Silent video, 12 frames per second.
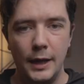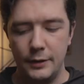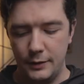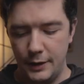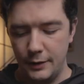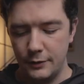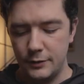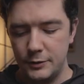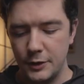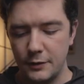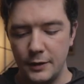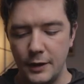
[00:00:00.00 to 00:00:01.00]
and is
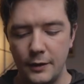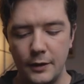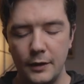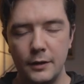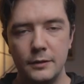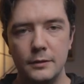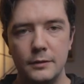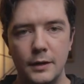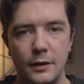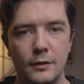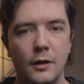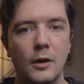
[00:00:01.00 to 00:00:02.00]
just another
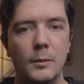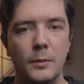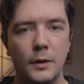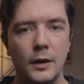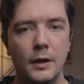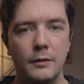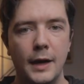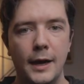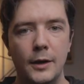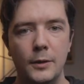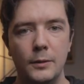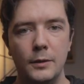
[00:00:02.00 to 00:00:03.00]
example of
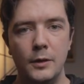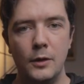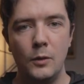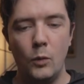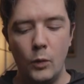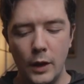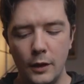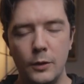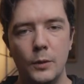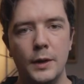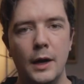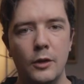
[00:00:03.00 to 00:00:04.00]
how well
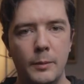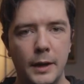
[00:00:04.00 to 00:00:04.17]
thought out the